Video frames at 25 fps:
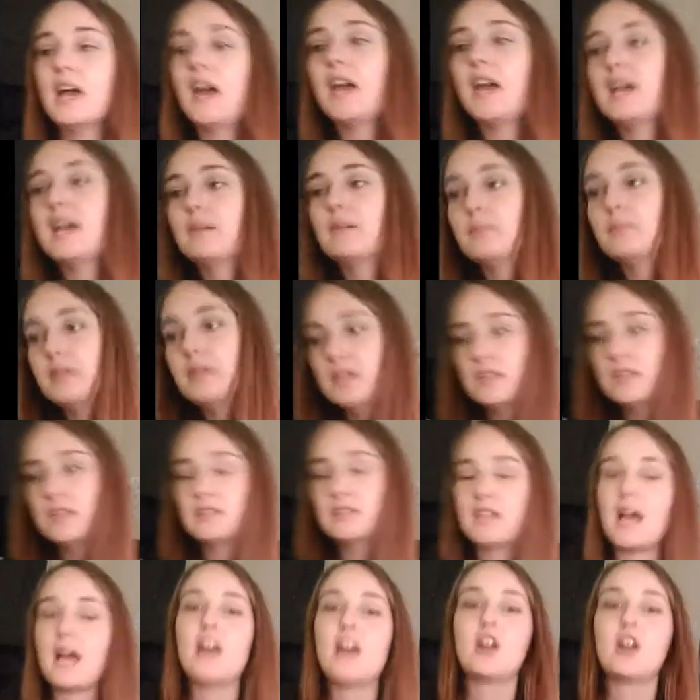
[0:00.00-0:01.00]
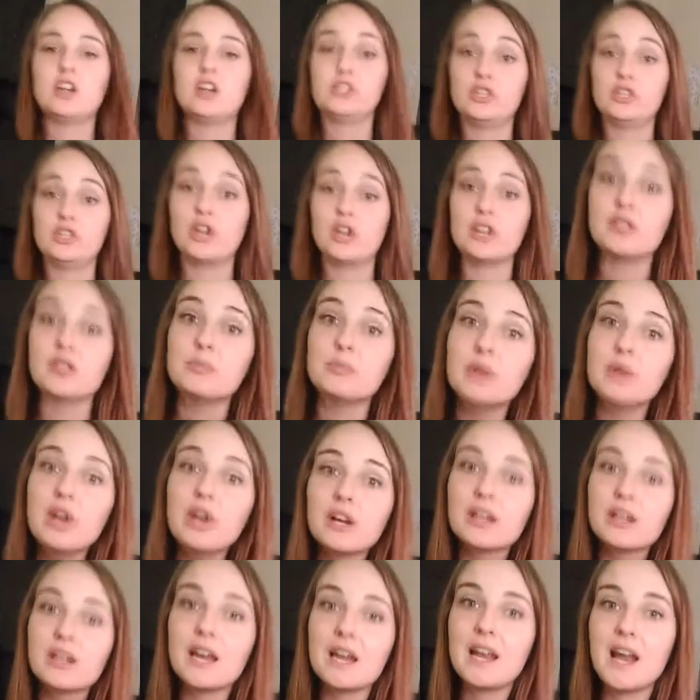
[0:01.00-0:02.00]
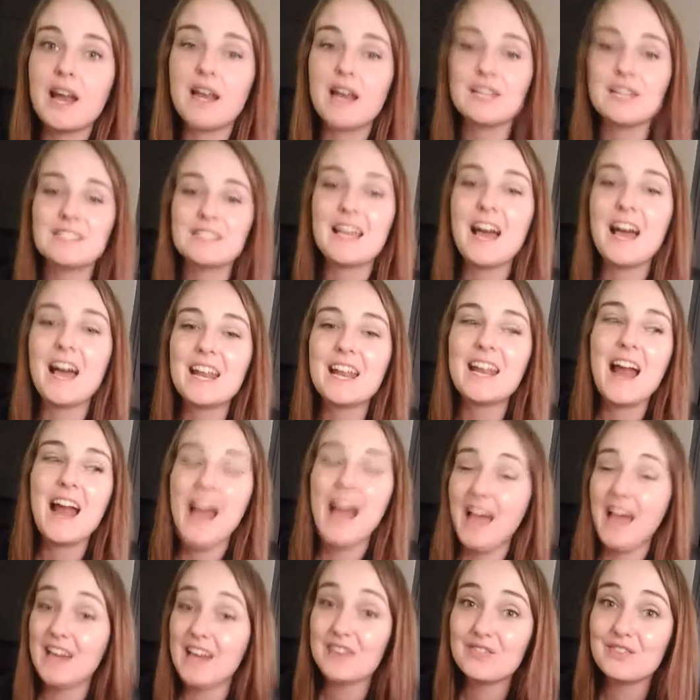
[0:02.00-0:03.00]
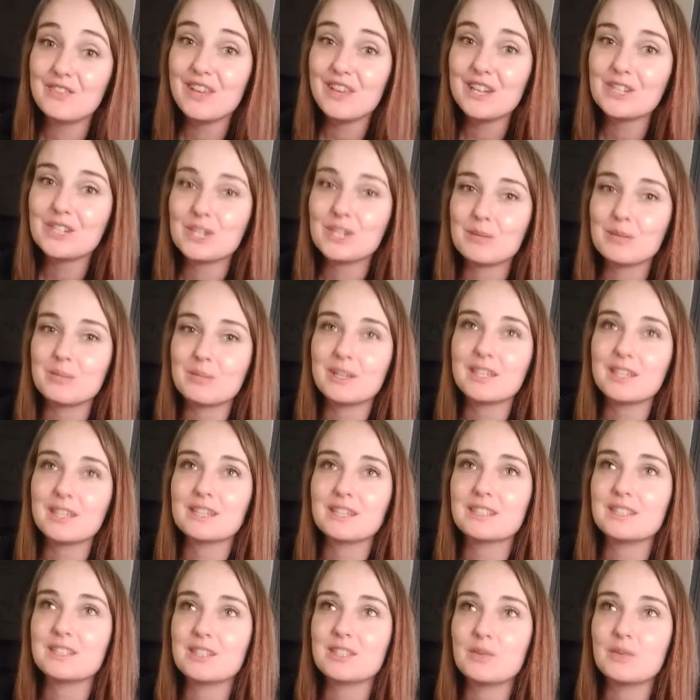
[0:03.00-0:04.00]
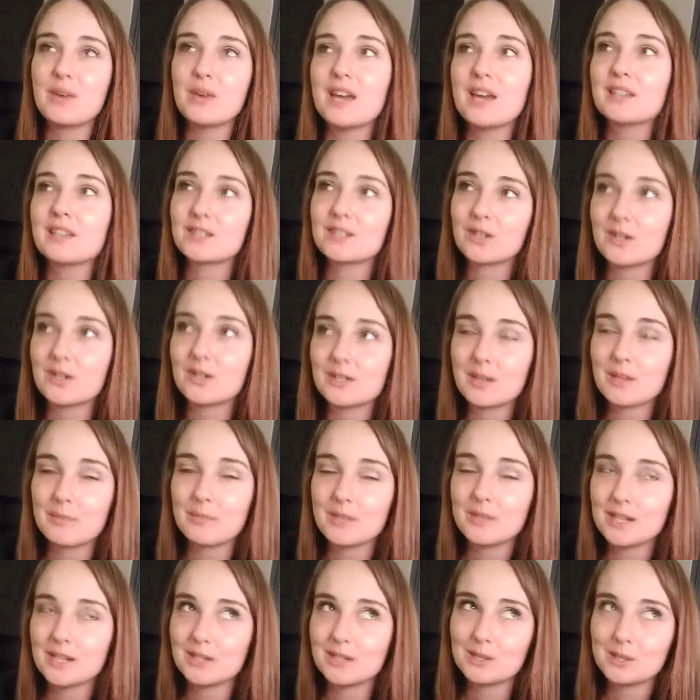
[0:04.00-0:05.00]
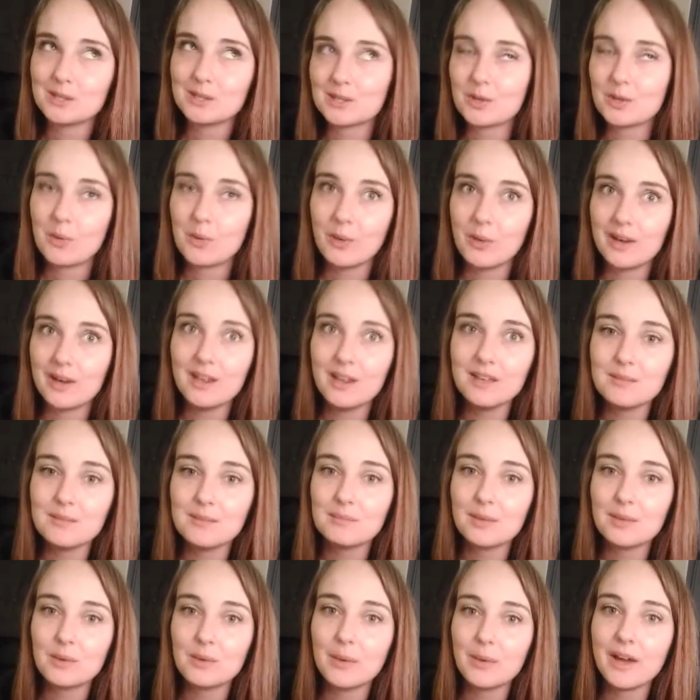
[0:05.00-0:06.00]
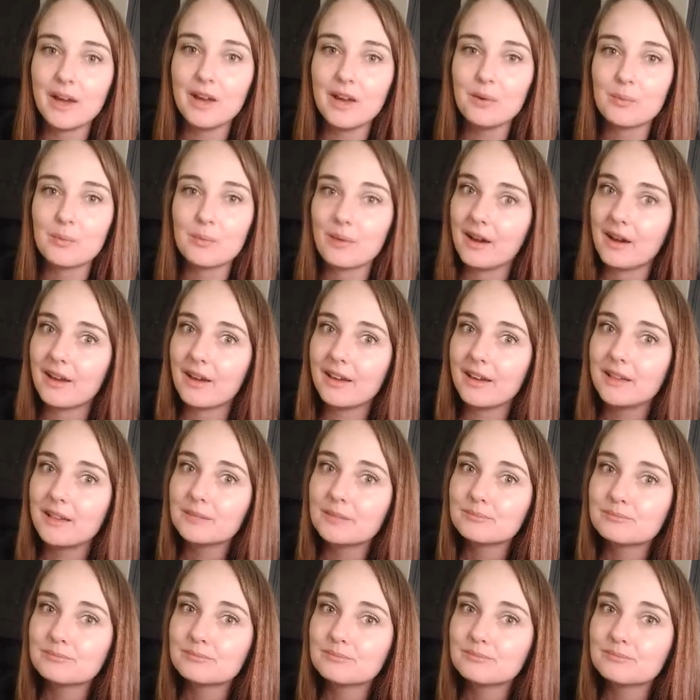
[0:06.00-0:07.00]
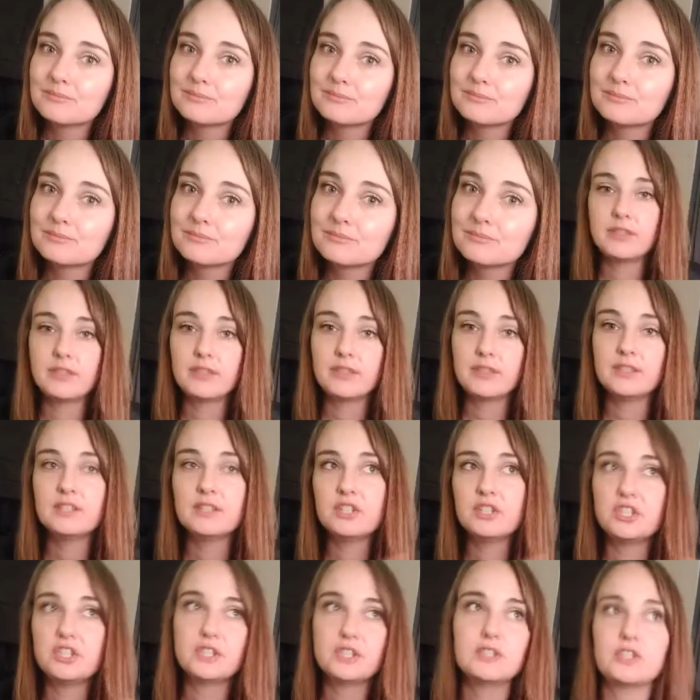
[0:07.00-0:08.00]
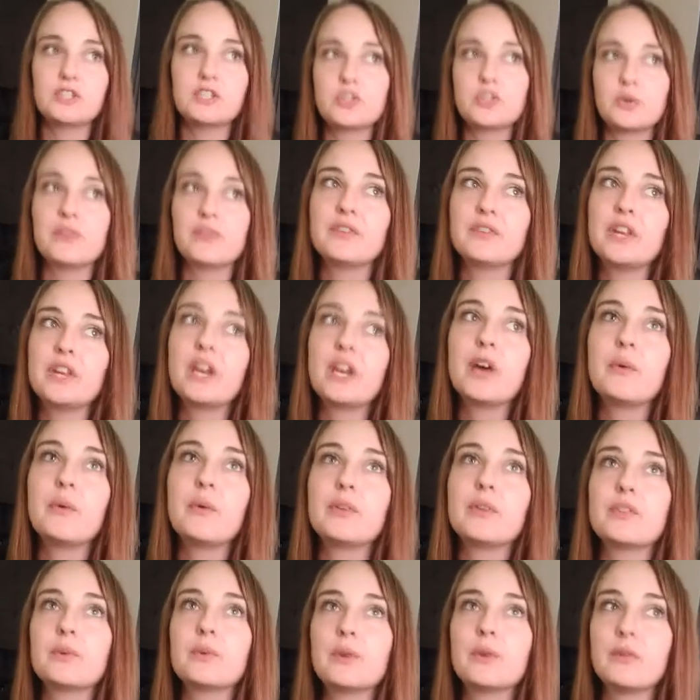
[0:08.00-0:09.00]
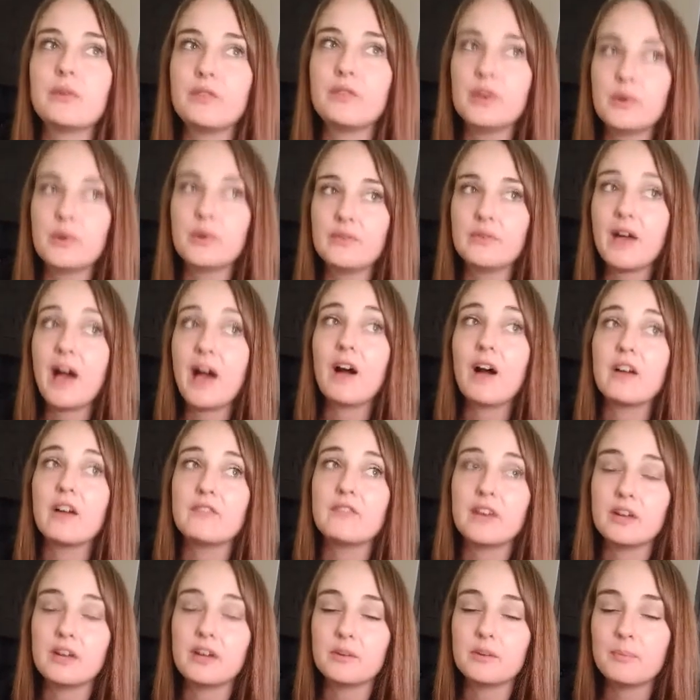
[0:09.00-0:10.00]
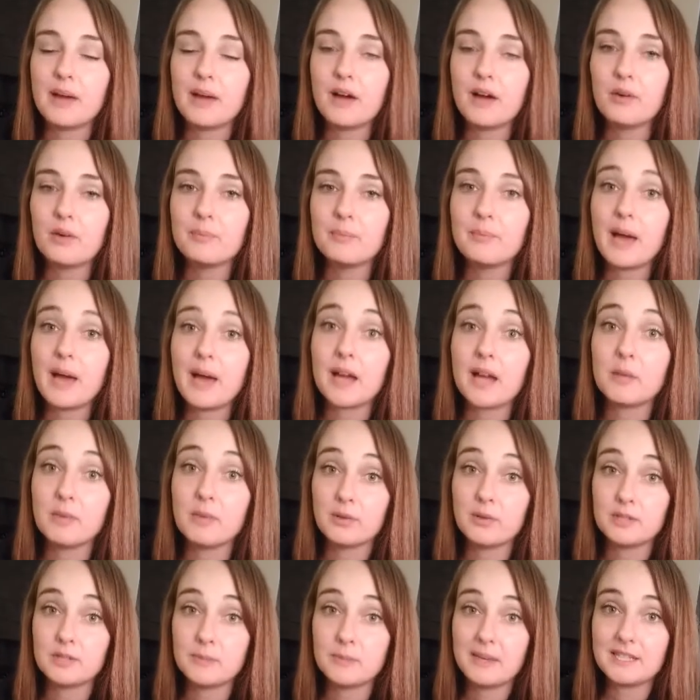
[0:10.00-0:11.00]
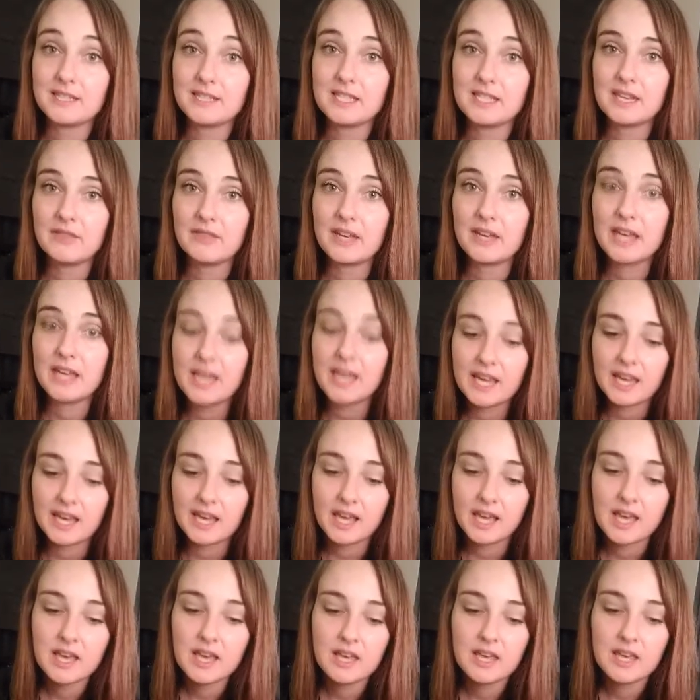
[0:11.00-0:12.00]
and because I'd already started the book and I decided I had to finish it because you can't start something and just quit it midway, right? This is just a short video with a review of how I felt about Bag of Bones by Stephen King.